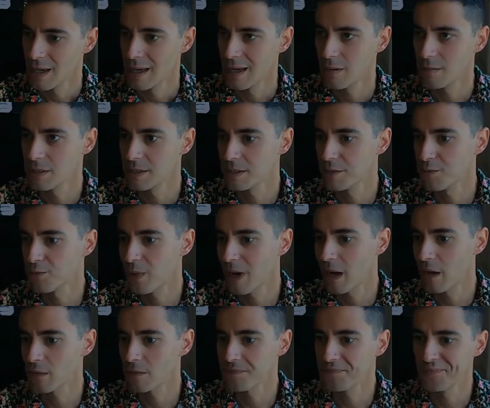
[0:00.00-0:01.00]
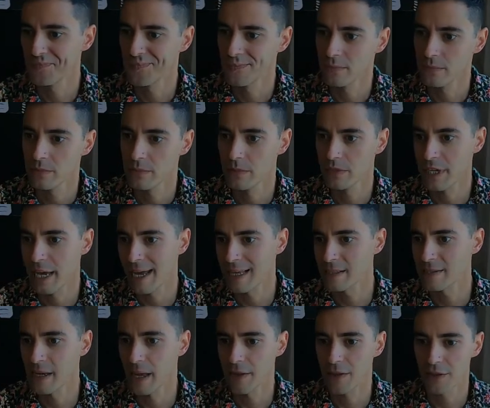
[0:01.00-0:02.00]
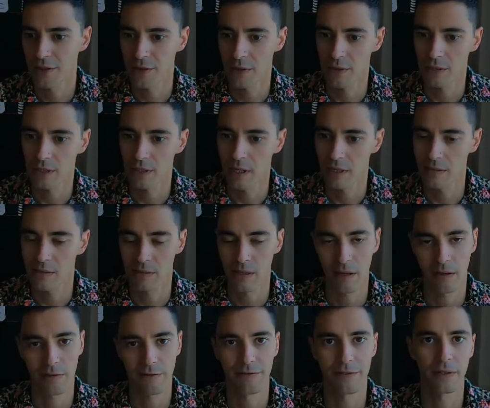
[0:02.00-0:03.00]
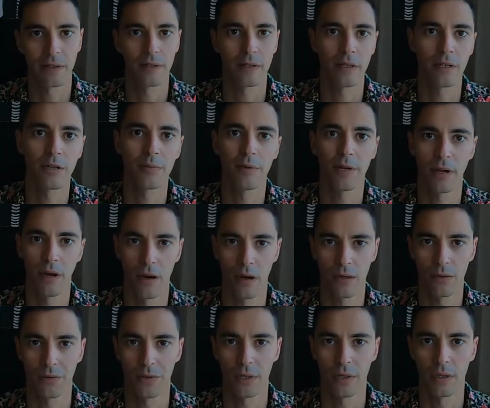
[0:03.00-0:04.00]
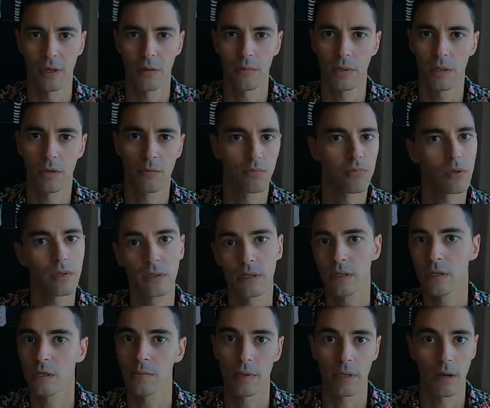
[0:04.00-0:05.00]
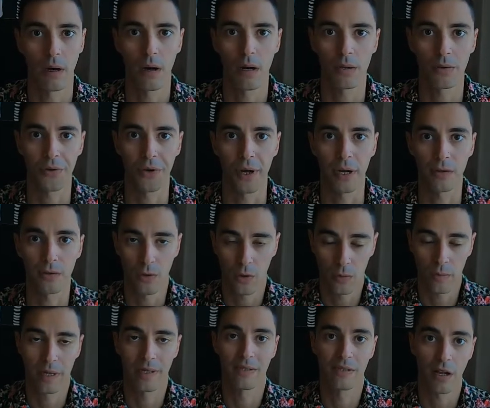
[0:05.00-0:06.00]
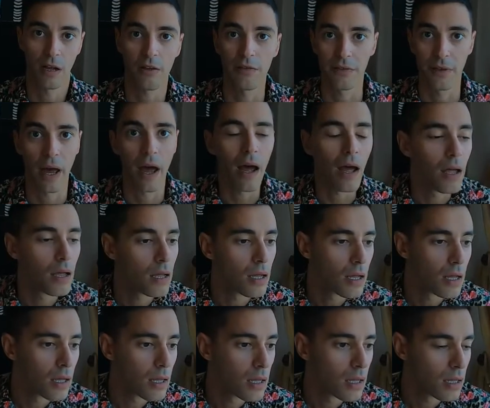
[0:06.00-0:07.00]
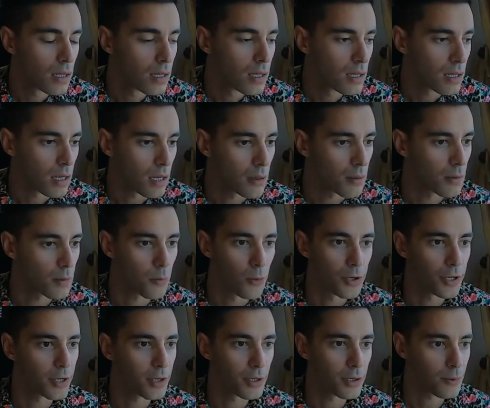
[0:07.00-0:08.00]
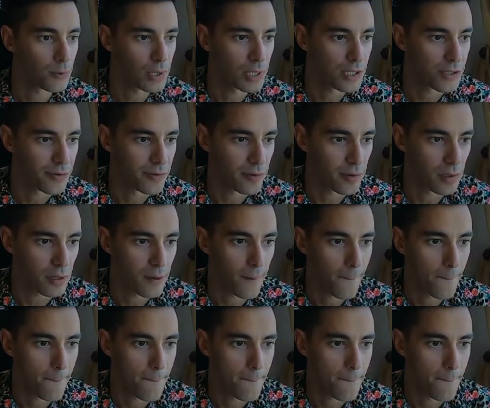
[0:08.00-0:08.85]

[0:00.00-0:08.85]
it was around 10:30 that I started feeling a little bit hungry. I'm like, the boy's a little bit hungry. I told myself that. What are you gonna reach for?